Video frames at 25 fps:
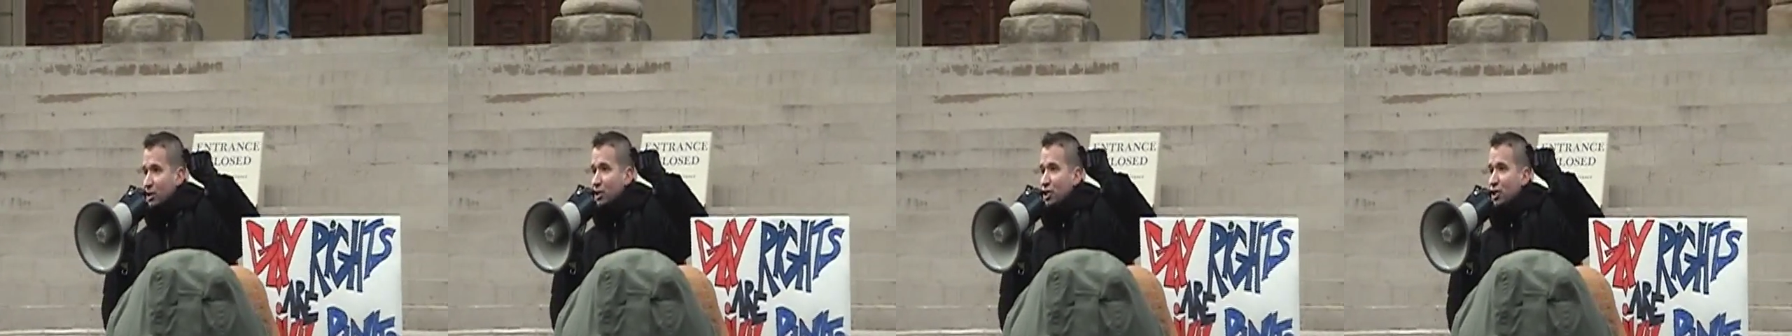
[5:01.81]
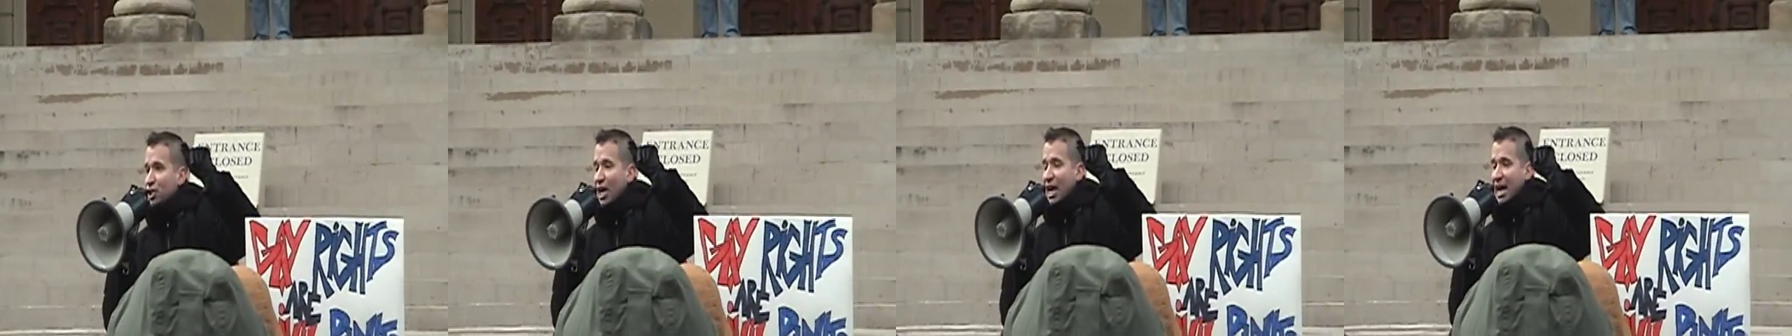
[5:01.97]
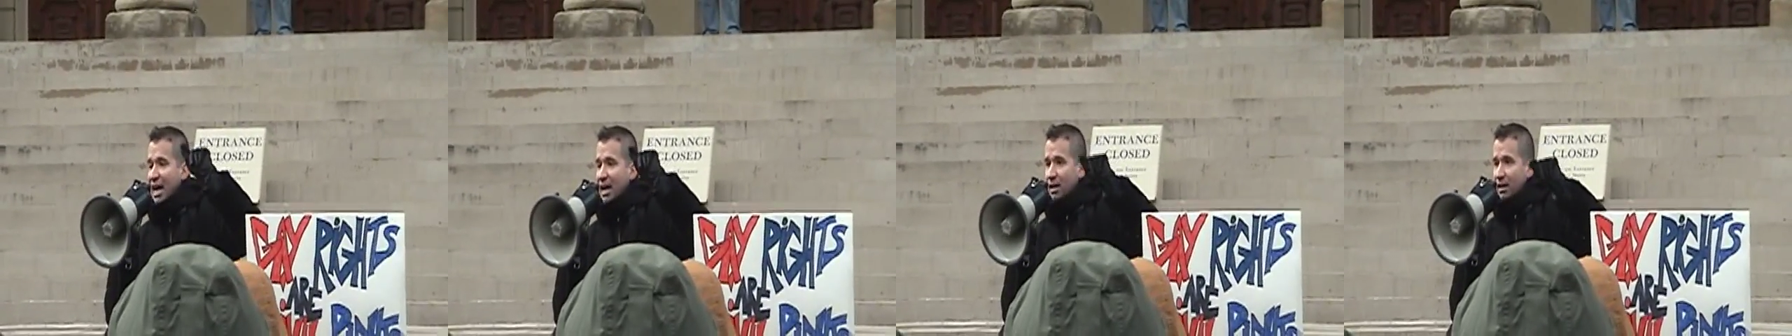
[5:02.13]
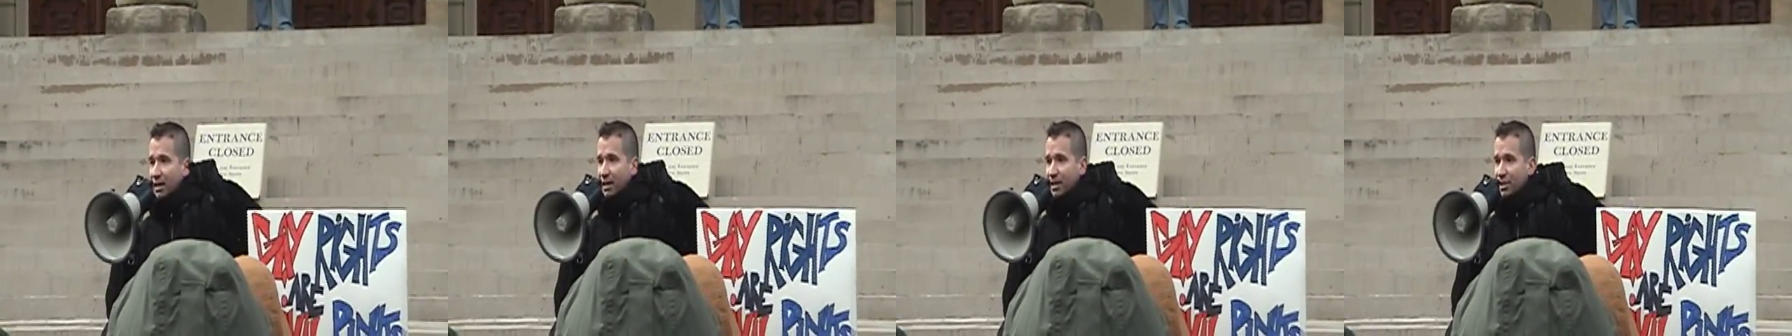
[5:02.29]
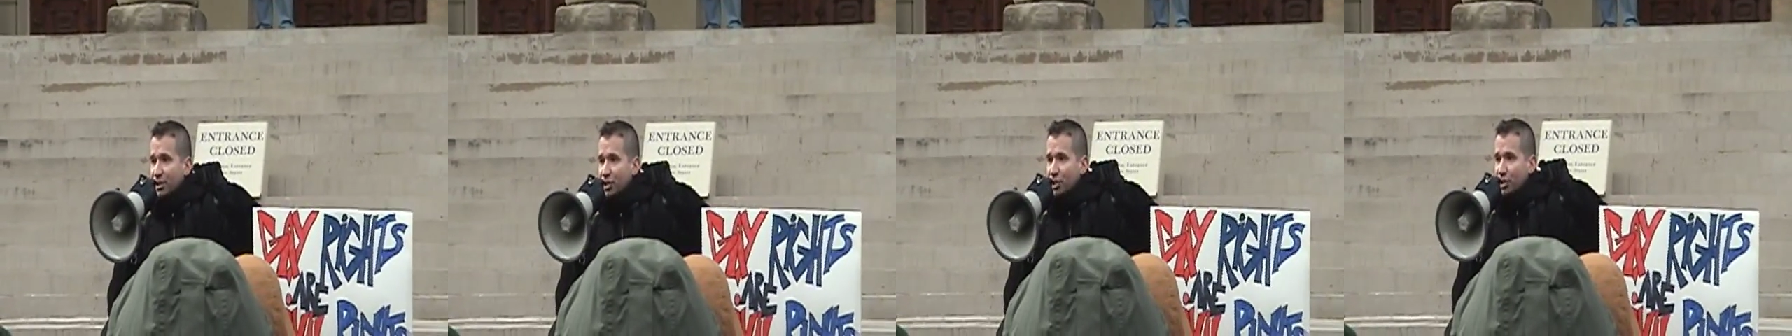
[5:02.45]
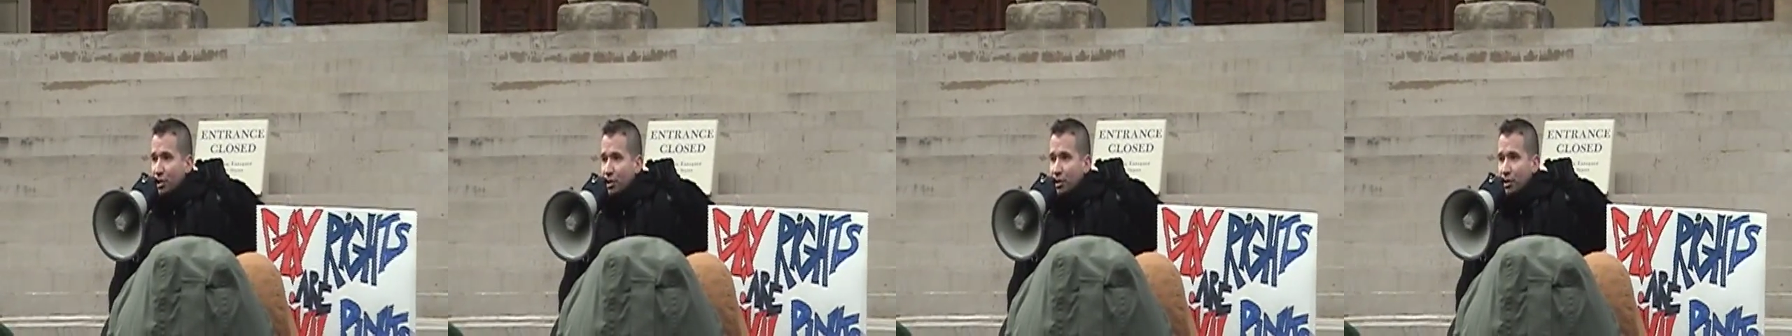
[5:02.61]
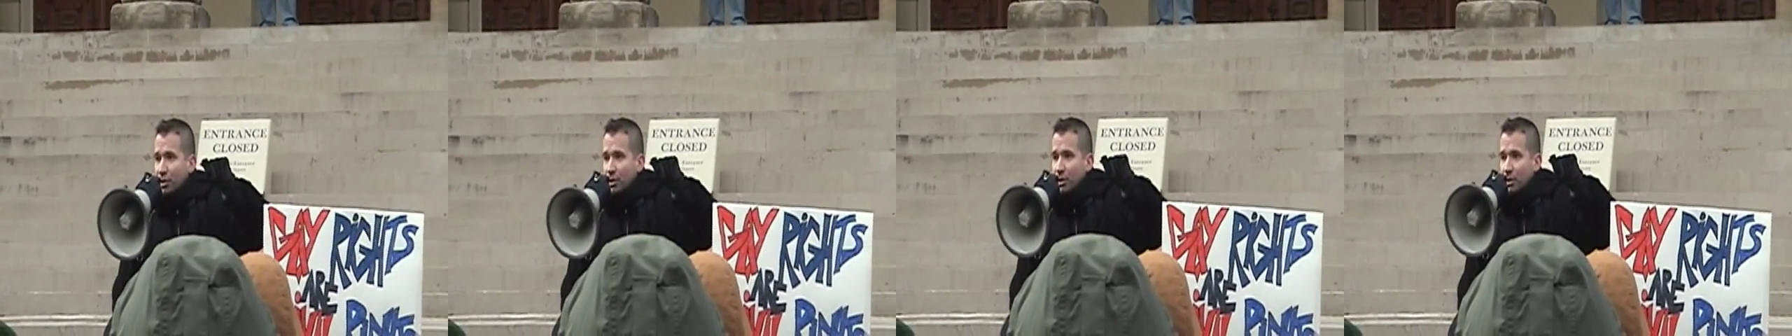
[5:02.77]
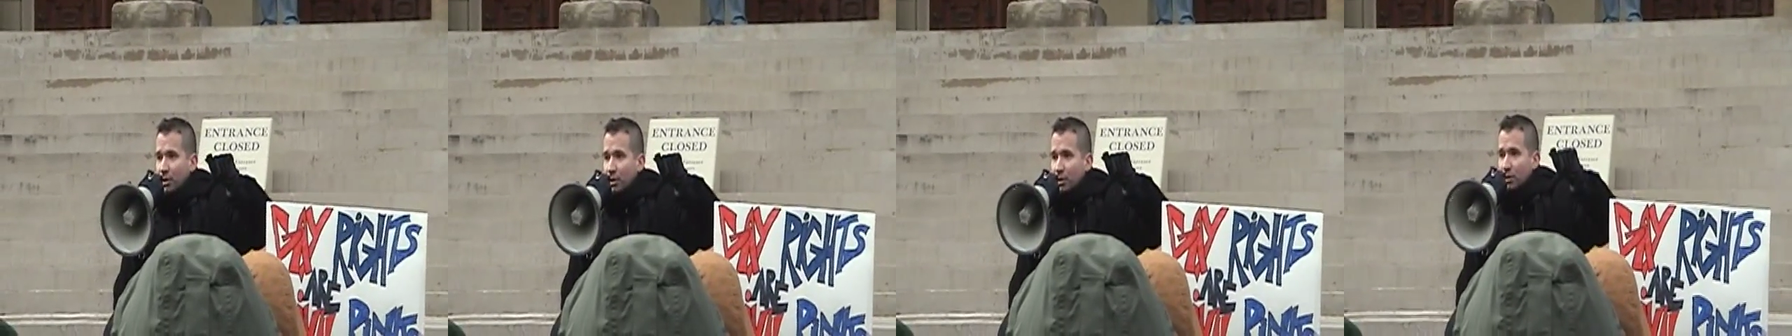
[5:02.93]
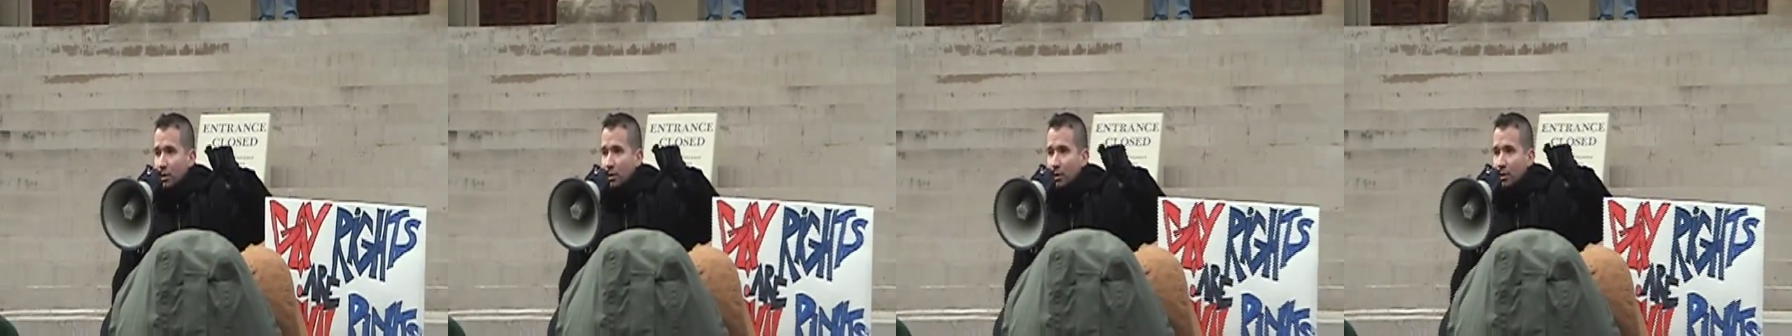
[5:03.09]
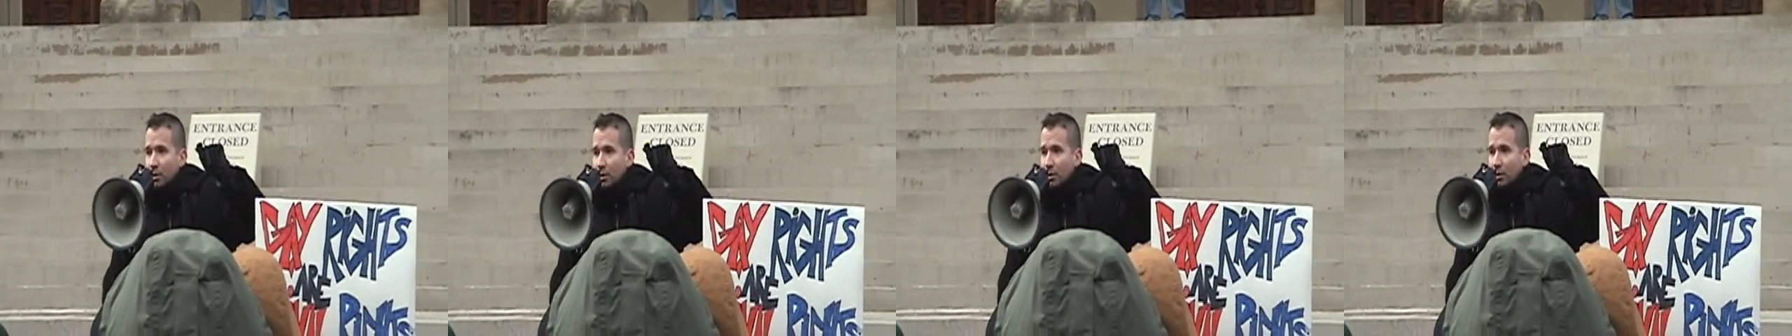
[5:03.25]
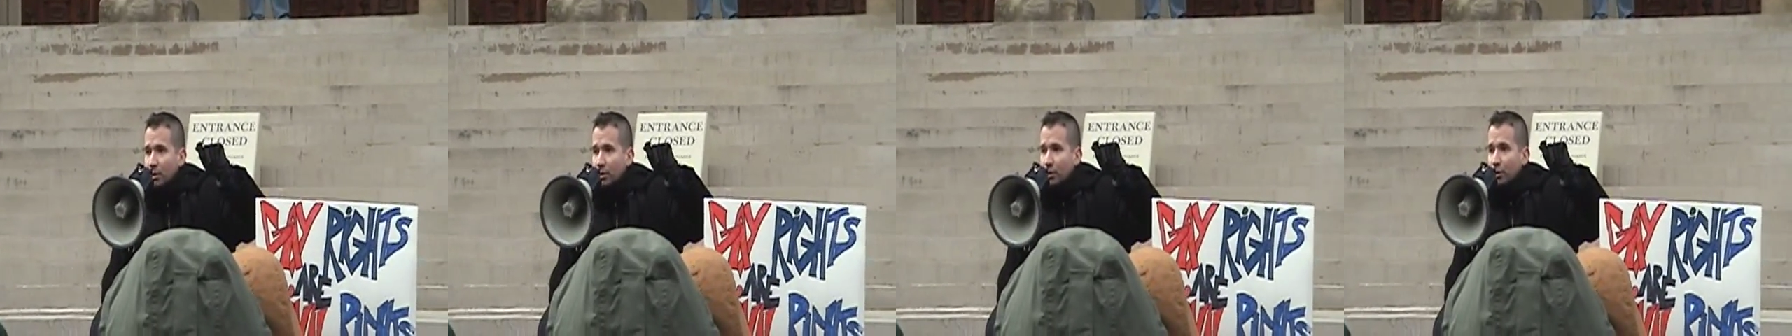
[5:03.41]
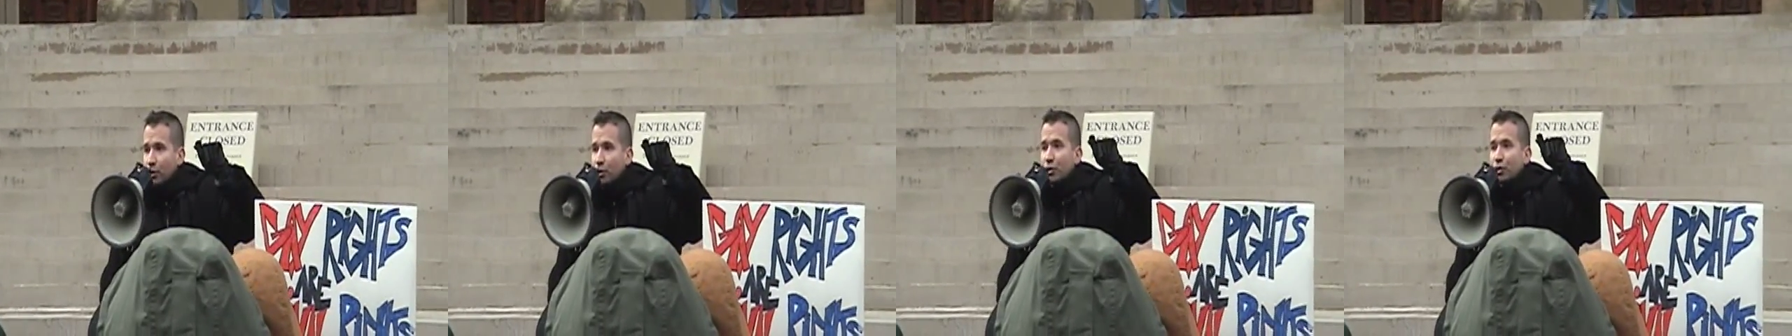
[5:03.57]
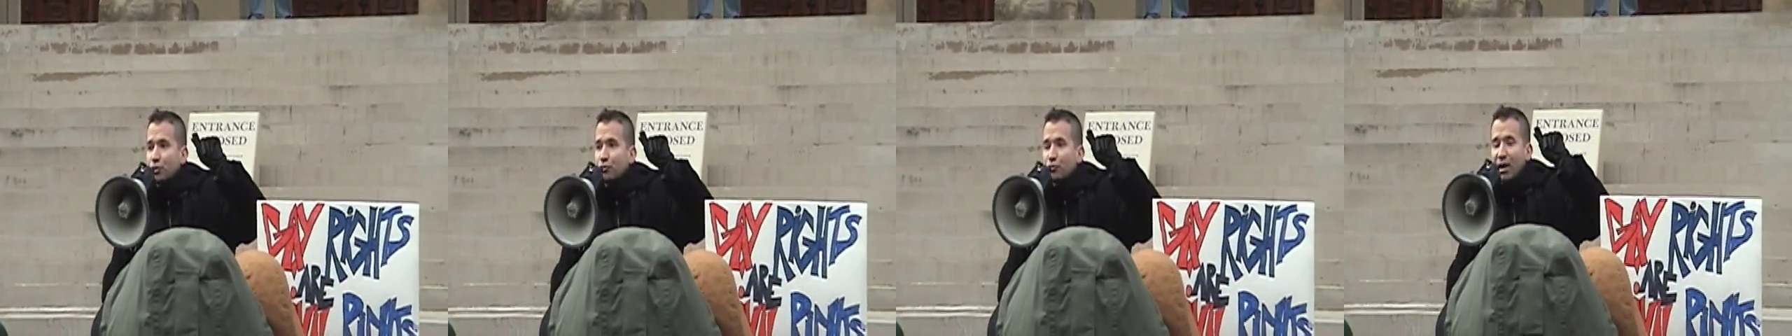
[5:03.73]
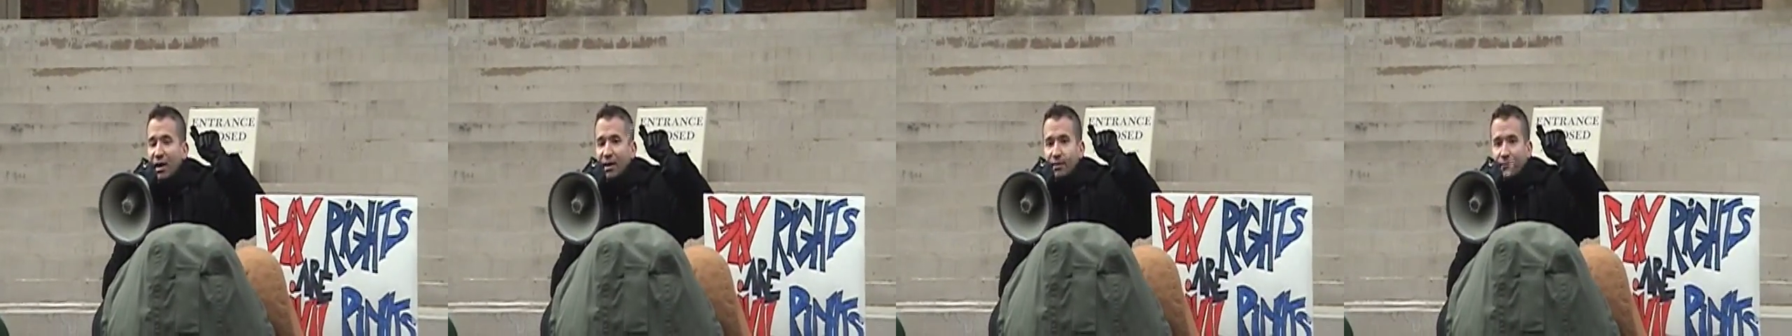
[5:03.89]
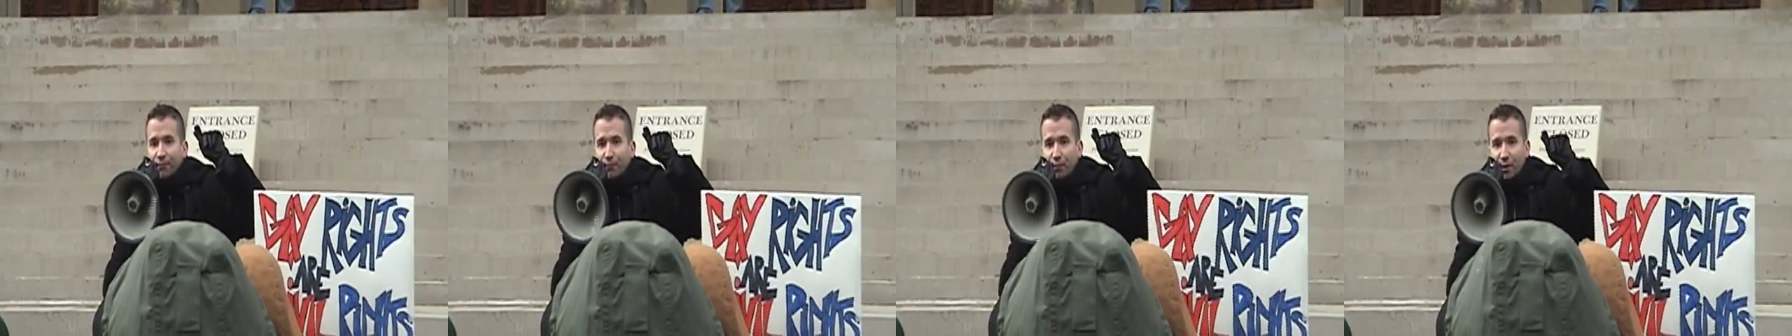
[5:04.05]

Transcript: challenge your straight